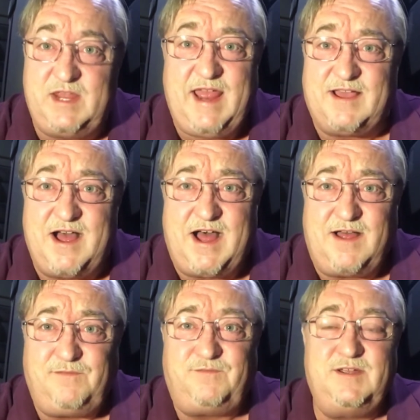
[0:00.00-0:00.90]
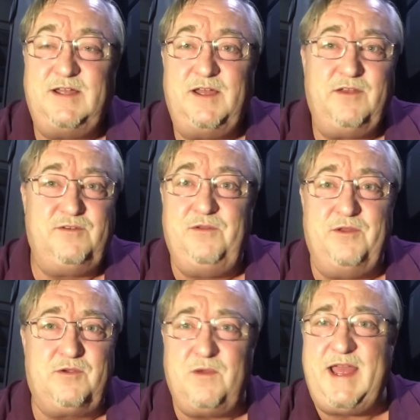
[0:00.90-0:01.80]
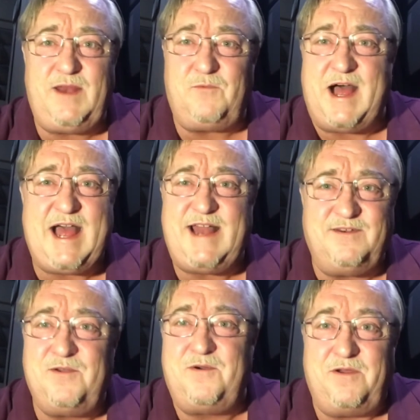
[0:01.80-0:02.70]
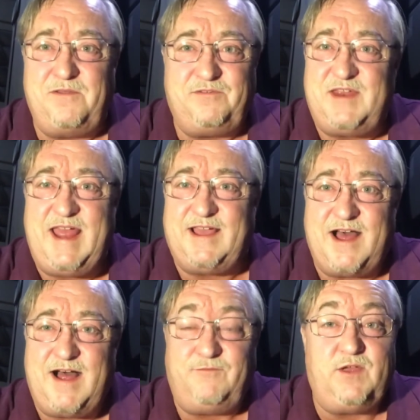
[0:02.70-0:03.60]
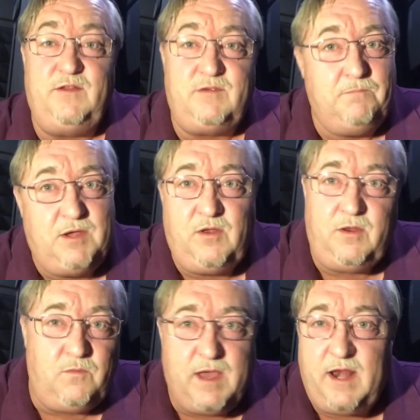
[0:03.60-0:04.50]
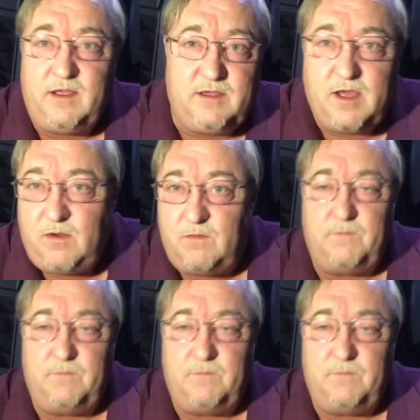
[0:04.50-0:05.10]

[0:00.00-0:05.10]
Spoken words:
Take off to the great white north, take off, it's a beauty way to go.